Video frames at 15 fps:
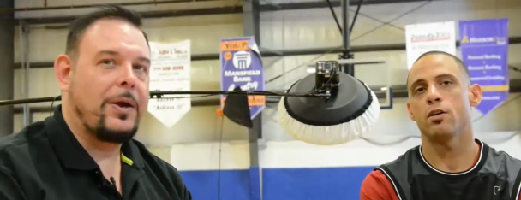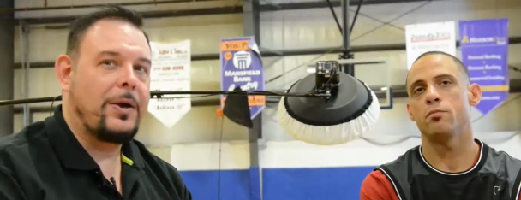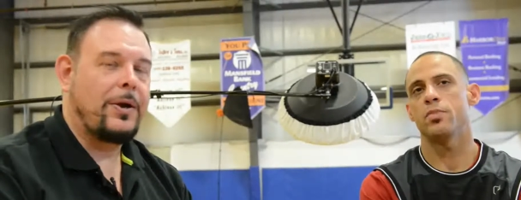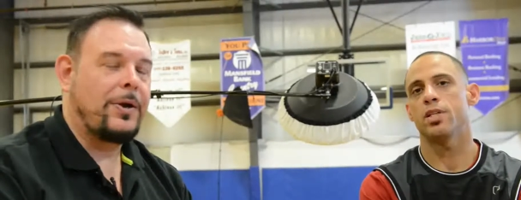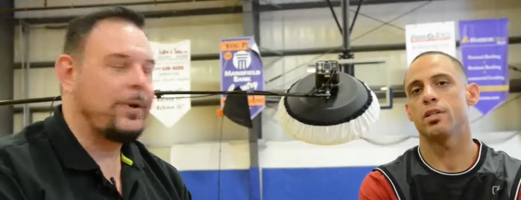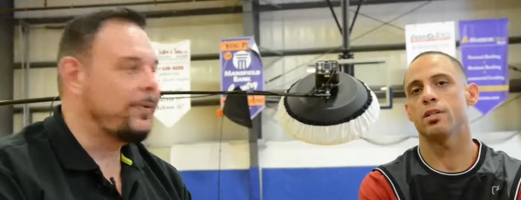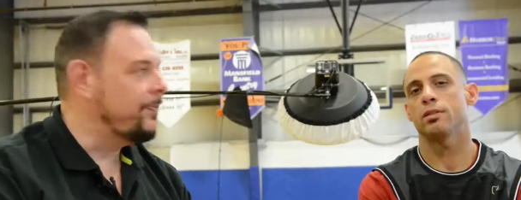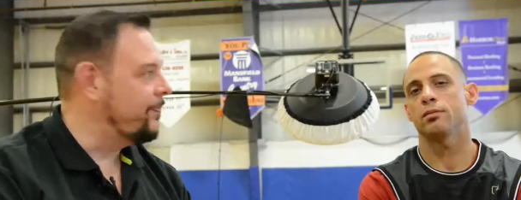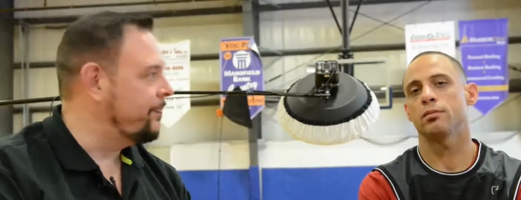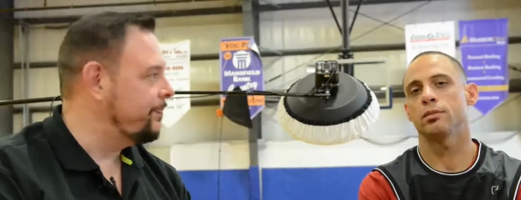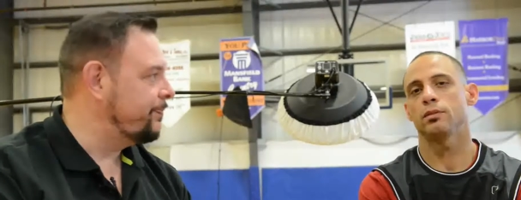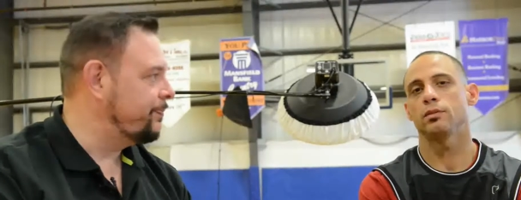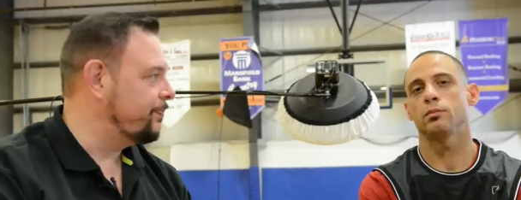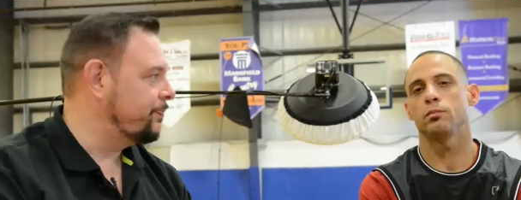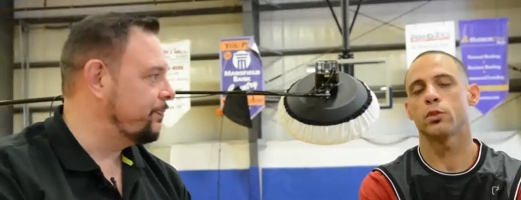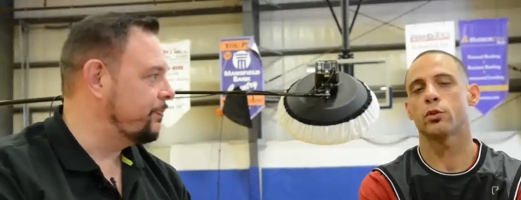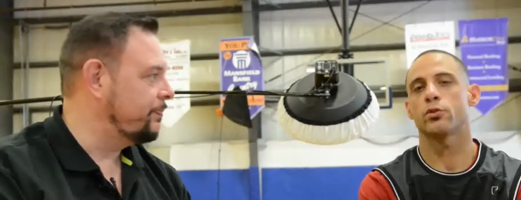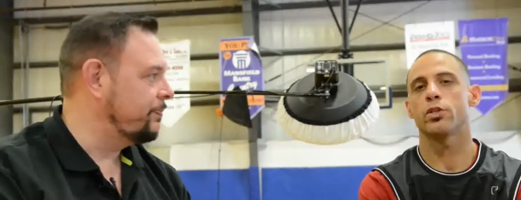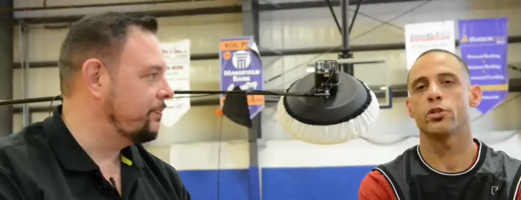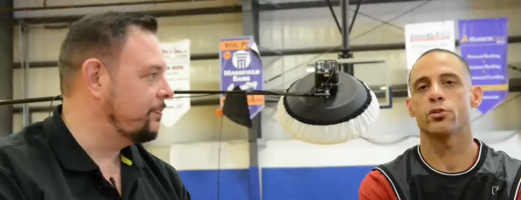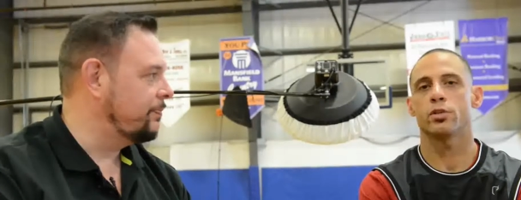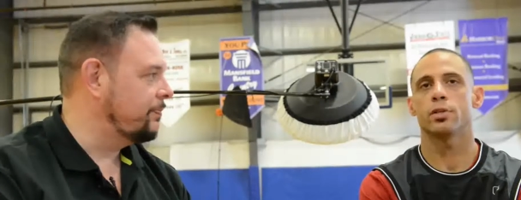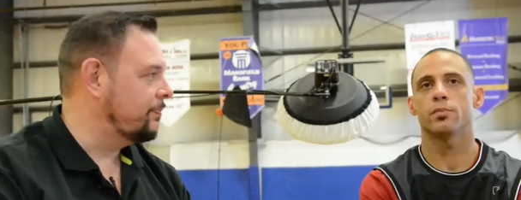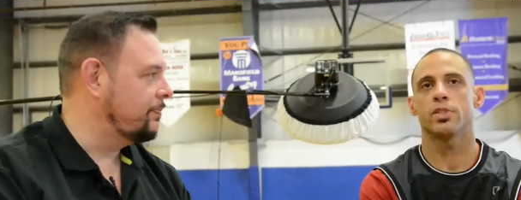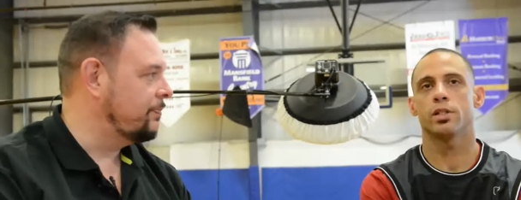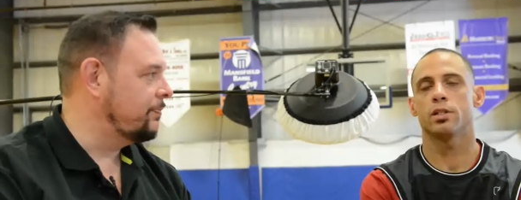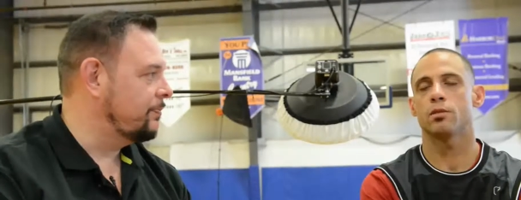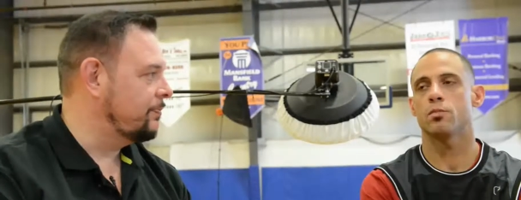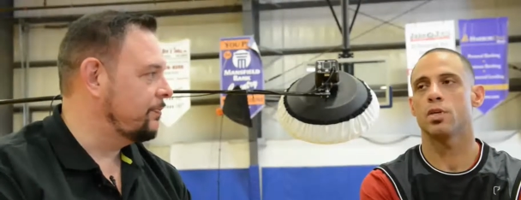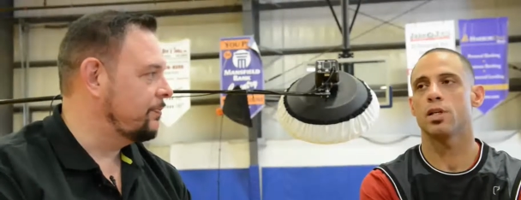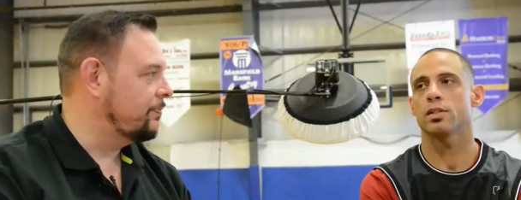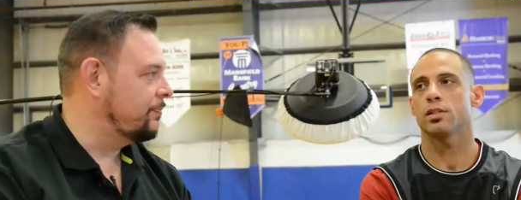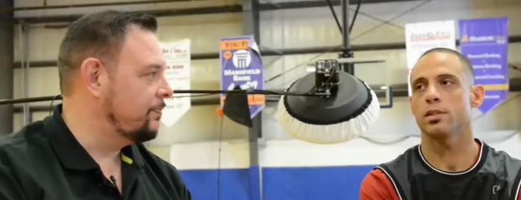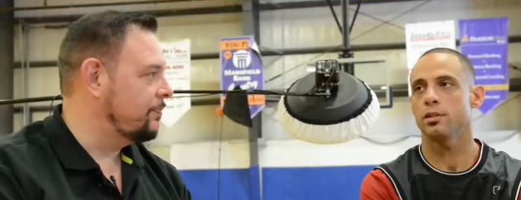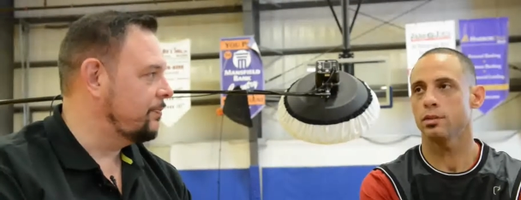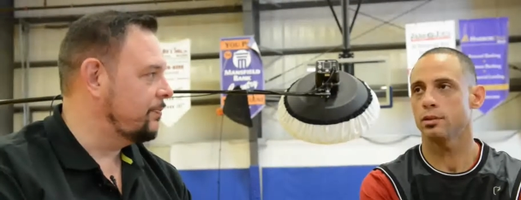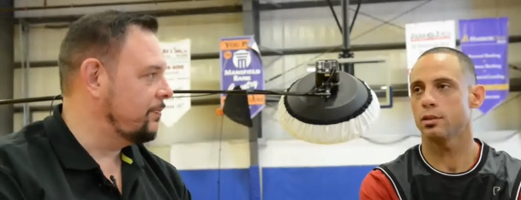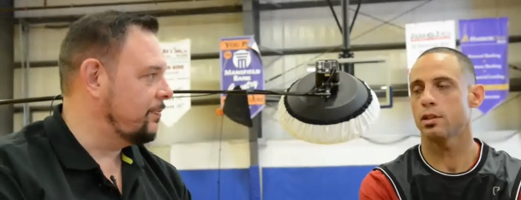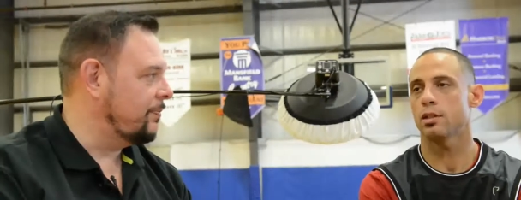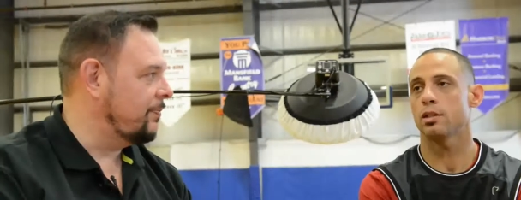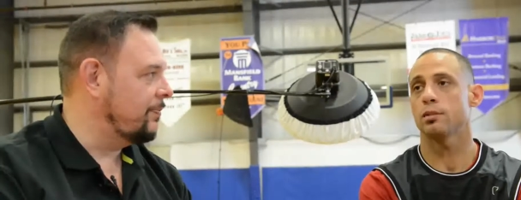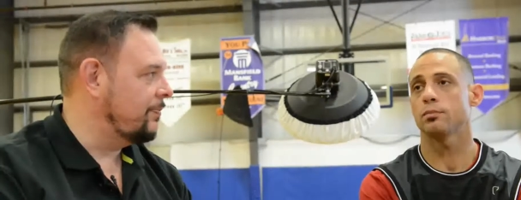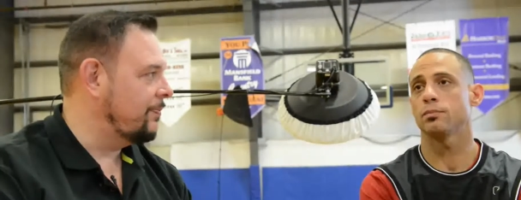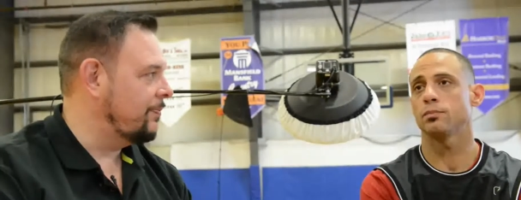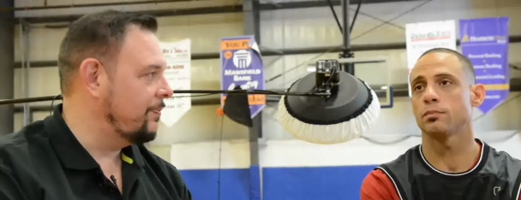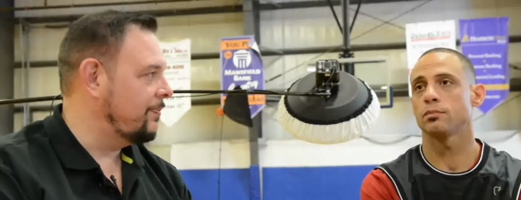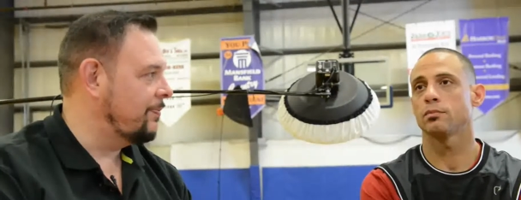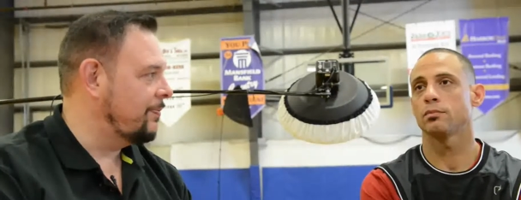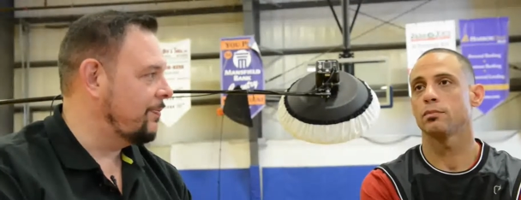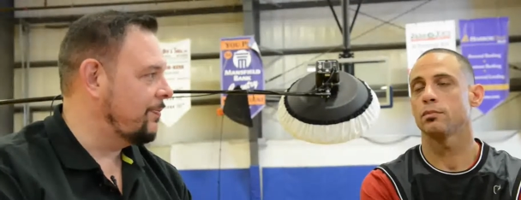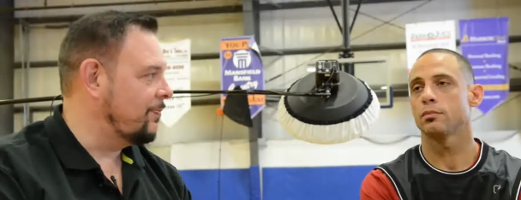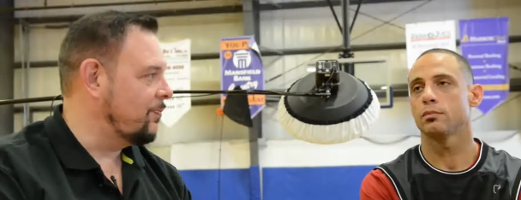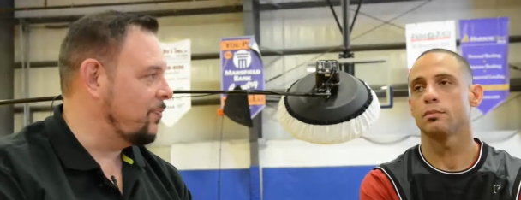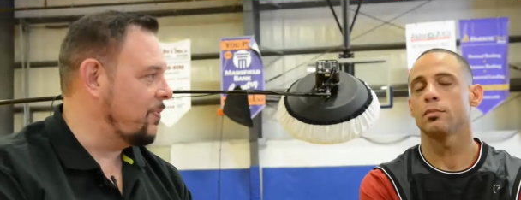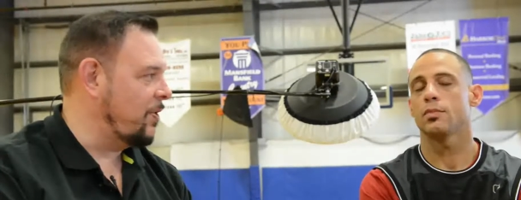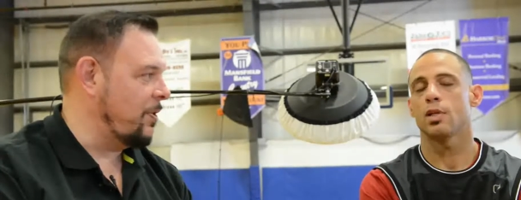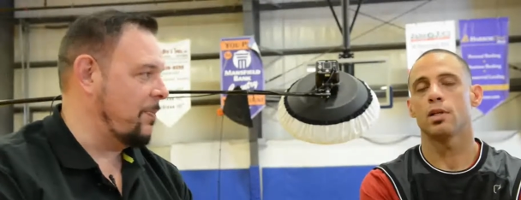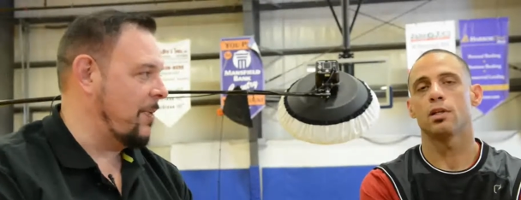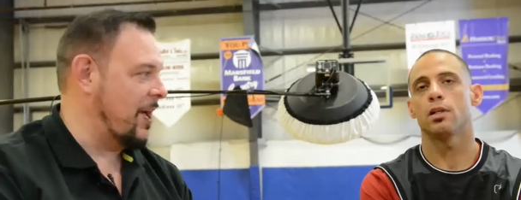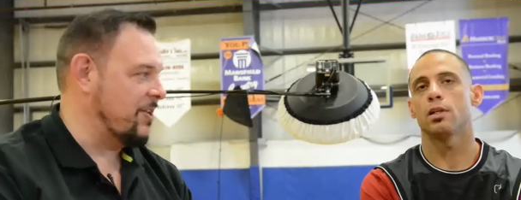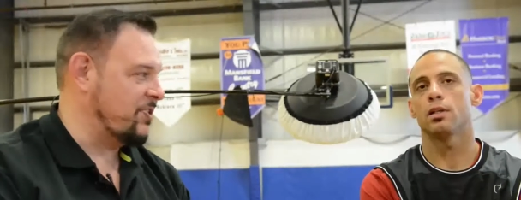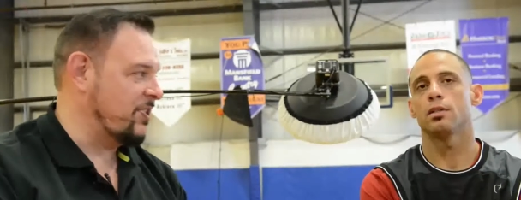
Speaker 1: I've been on three trips here to Boston. Um,
Speaker 2: in the past